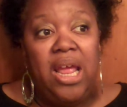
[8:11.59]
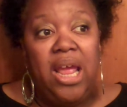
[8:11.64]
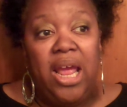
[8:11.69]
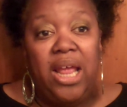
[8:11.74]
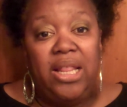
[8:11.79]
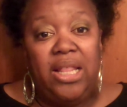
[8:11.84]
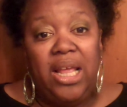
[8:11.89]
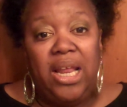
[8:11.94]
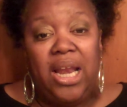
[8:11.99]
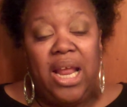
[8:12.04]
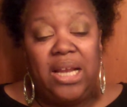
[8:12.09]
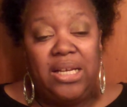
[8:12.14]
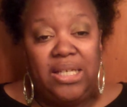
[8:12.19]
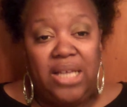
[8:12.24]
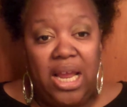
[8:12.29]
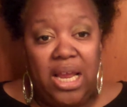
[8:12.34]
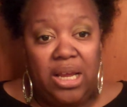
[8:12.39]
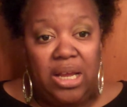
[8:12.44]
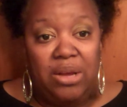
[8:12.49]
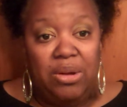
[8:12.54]
And then I
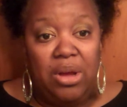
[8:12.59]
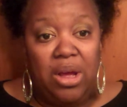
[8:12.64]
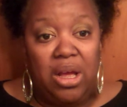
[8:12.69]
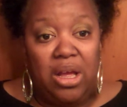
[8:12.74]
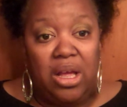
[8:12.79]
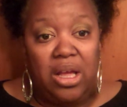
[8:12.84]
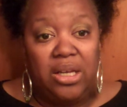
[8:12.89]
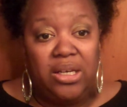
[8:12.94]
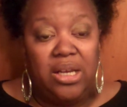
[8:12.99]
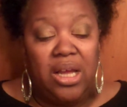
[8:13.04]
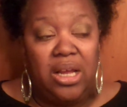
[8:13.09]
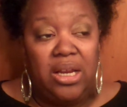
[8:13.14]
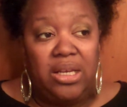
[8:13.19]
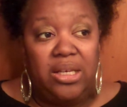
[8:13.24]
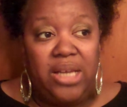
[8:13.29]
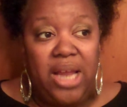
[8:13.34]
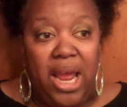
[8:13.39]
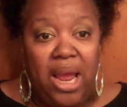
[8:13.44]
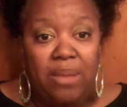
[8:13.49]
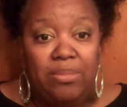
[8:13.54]
take a
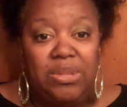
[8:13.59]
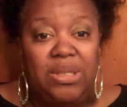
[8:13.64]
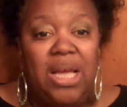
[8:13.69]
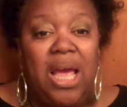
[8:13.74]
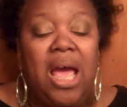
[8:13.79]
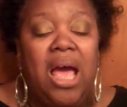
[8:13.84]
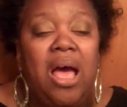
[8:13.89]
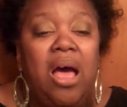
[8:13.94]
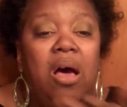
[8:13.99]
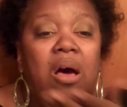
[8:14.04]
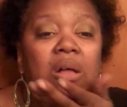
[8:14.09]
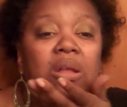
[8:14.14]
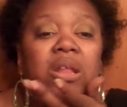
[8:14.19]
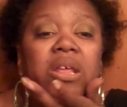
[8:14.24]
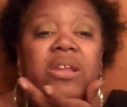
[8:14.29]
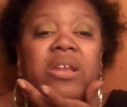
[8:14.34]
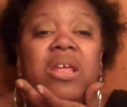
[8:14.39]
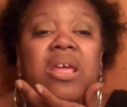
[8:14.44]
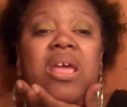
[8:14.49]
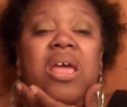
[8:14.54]
damp towel,
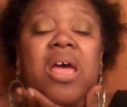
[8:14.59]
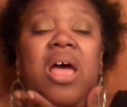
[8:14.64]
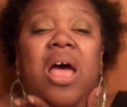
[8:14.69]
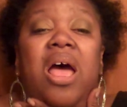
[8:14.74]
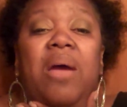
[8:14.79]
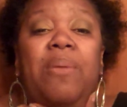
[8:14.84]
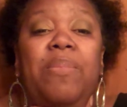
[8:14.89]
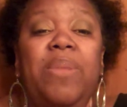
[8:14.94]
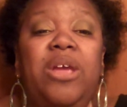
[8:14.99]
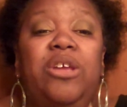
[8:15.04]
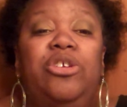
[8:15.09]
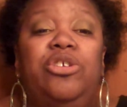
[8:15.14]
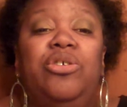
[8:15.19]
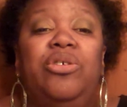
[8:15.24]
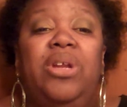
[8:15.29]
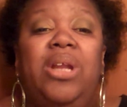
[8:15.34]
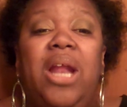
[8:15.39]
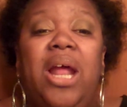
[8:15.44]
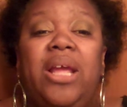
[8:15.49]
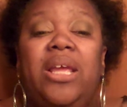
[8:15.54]
and I make sure
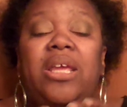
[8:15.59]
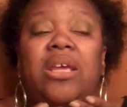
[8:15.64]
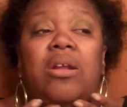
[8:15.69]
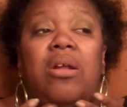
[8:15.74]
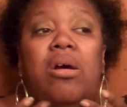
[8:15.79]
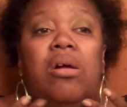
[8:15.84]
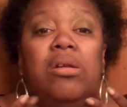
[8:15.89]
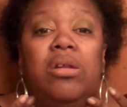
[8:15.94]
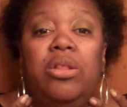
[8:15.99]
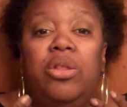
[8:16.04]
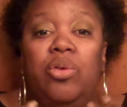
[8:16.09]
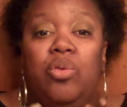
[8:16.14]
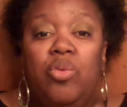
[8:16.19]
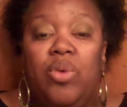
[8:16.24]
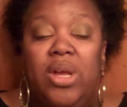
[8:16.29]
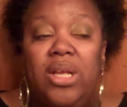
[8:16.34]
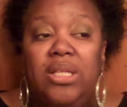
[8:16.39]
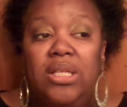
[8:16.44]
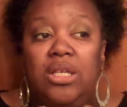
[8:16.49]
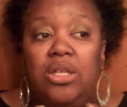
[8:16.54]
that I get all of the
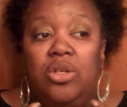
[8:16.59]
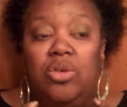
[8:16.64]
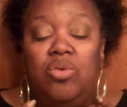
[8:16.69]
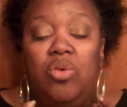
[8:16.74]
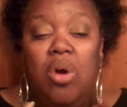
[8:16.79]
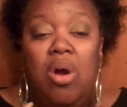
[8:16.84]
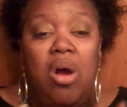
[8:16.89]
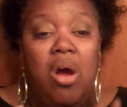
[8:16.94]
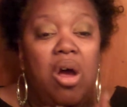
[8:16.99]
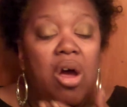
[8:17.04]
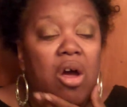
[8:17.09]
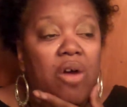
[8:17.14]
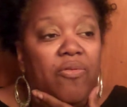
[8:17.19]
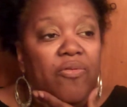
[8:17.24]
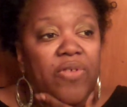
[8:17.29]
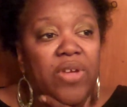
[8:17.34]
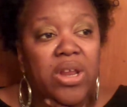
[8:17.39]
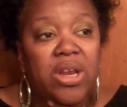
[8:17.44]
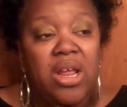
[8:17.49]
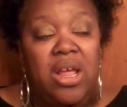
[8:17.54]
residue
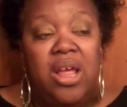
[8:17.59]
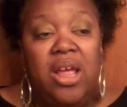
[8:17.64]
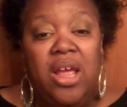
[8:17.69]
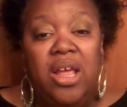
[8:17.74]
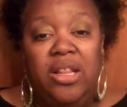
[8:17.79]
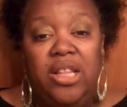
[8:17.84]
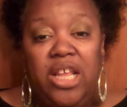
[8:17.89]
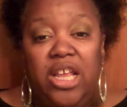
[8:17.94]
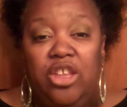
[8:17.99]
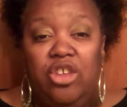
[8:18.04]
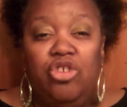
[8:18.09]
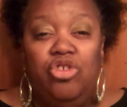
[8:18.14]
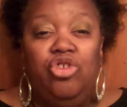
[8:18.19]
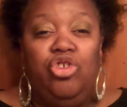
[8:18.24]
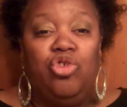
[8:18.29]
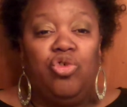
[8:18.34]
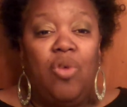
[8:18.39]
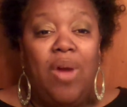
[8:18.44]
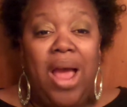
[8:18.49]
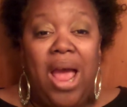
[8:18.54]
off, and then you
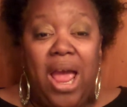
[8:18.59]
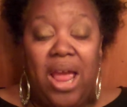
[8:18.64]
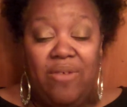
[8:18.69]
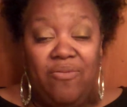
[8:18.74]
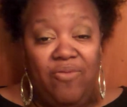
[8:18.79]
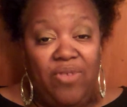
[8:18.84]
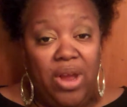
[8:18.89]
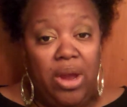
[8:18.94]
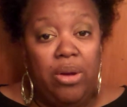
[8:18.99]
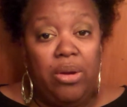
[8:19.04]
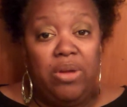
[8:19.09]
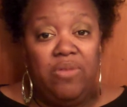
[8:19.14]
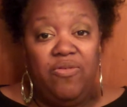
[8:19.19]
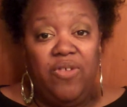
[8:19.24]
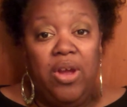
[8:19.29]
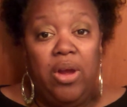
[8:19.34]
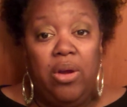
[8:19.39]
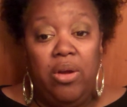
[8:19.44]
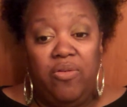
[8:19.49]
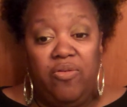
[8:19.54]
dry very
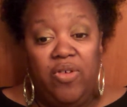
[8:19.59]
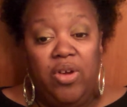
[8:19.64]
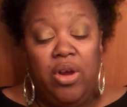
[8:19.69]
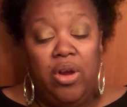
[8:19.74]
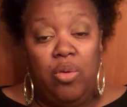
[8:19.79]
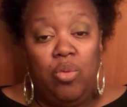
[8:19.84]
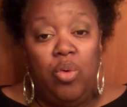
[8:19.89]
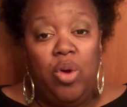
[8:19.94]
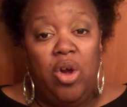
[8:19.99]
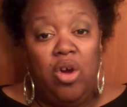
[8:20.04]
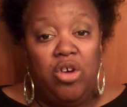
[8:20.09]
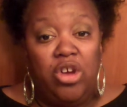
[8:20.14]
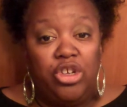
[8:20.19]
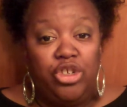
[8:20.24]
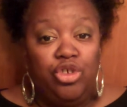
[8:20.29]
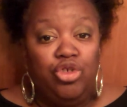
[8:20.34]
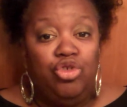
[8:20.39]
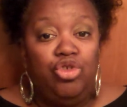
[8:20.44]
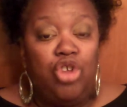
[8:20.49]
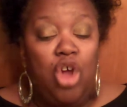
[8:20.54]
well,
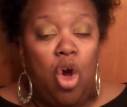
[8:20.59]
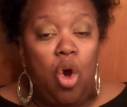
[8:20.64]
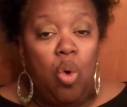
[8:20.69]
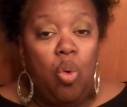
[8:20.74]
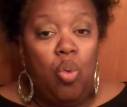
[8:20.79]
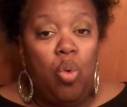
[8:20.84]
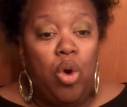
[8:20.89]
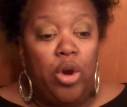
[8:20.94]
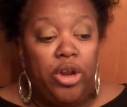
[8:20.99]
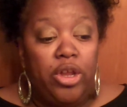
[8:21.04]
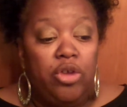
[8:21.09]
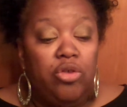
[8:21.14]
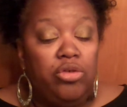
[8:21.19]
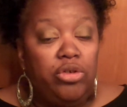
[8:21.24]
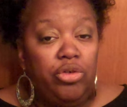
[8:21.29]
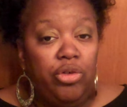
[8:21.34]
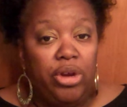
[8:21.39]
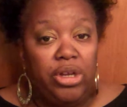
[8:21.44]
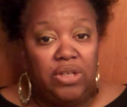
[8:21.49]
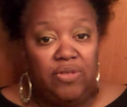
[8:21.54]
because you don't want to
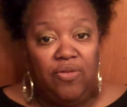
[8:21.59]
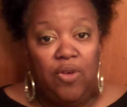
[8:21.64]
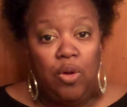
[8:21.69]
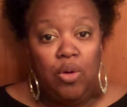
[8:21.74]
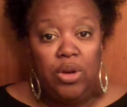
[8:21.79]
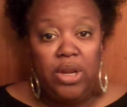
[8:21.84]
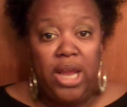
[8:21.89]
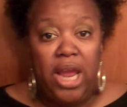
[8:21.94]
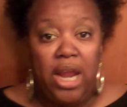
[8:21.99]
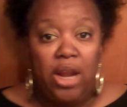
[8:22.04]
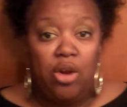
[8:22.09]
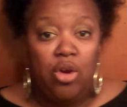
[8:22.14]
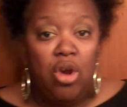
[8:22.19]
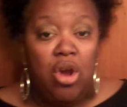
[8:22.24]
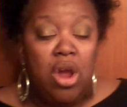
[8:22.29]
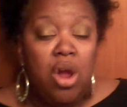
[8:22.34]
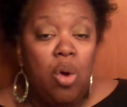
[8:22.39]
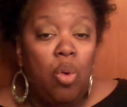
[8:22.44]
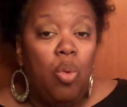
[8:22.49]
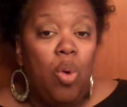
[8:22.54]
use your exfoliator
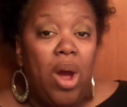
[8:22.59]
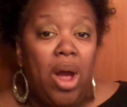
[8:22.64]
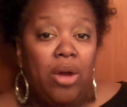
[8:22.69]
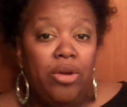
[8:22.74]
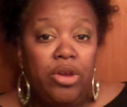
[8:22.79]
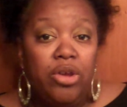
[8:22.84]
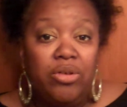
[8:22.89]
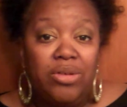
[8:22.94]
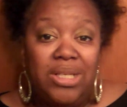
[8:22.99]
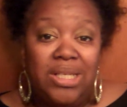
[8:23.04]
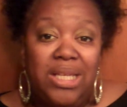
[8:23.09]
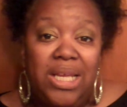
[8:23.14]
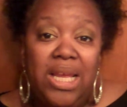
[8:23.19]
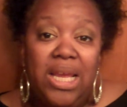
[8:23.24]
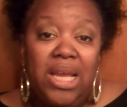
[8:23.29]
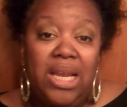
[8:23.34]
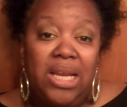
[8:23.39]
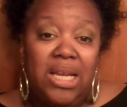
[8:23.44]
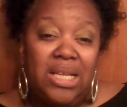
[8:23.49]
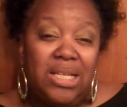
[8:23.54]
while your
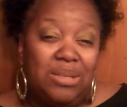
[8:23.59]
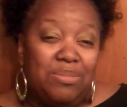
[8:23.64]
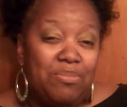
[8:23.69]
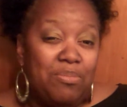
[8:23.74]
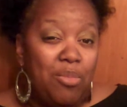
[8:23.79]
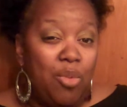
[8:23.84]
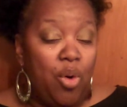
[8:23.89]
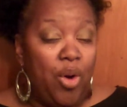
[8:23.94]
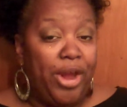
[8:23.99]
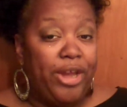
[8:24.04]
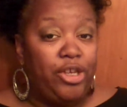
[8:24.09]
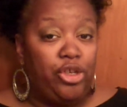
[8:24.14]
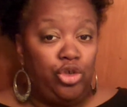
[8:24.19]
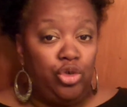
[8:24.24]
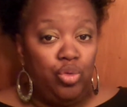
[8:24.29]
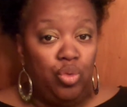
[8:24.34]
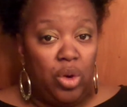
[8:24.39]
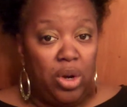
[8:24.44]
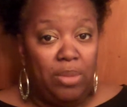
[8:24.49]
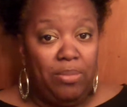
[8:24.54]
skin is moist.
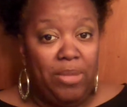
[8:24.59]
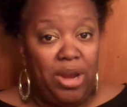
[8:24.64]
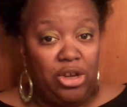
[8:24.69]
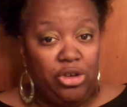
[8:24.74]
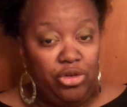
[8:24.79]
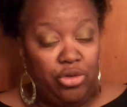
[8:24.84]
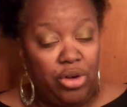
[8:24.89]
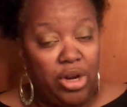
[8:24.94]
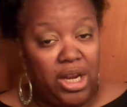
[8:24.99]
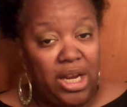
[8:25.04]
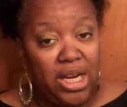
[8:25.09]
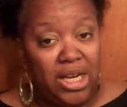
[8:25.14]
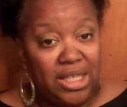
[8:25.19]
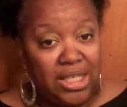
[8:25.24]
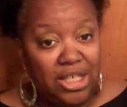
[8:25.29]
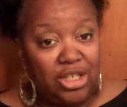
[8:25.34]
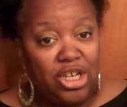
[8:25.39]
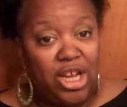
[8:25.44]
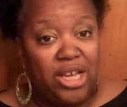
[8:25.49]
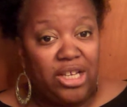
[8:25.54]
You want to make sure that
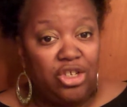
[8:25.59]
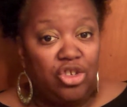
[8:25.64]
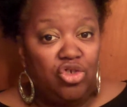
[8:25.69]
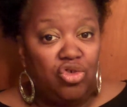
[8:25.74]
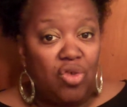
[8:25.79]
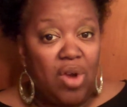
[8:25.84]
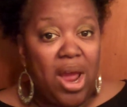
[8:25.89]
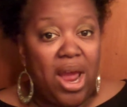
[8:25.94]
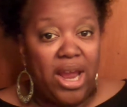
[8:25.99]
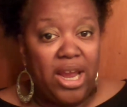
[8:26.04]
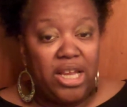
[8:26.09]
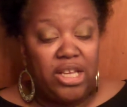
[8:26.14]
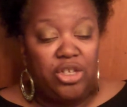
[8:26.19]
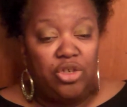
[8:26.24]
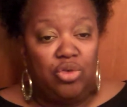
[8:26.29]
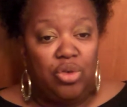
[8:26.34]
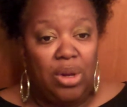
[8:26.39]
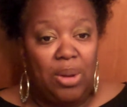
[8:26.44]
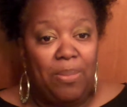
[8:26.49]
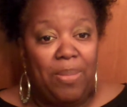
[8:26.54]
it's as dry
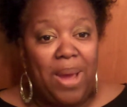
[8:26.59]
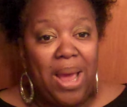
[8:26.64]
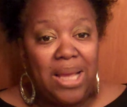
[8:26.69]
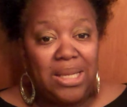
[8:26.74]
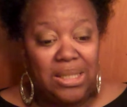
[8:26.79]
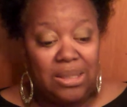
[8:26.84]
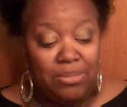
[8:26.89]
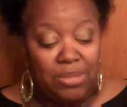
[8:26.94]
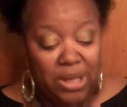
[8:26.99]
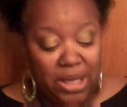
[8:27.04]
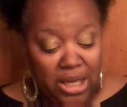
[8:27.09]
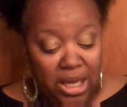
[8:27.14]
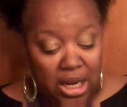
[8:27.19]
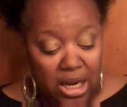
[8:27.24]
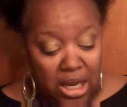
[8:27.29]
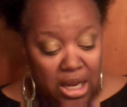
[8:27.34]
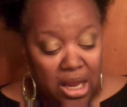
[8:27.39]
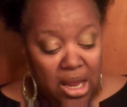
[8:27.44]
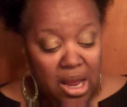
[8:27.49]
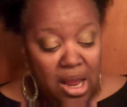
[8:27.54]
as you can possibly get
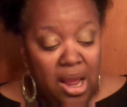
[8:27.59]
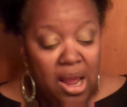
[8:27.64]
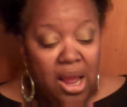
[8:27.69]
it.